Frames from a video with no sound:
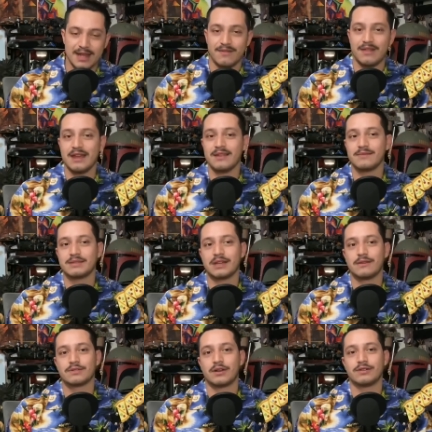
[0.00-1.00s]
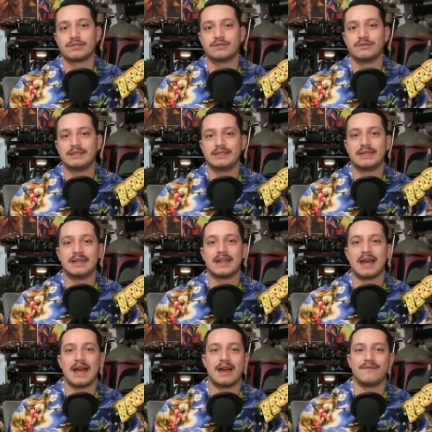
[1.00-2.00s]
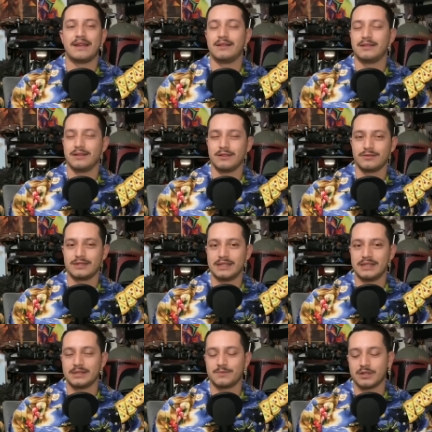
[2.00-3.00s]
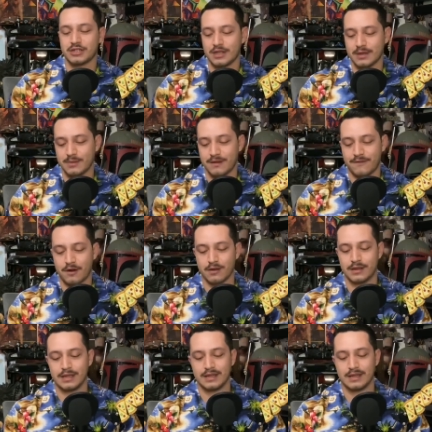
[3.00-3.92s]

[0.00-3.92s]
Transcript: they themselves also did have a little tease, much like McFarlane.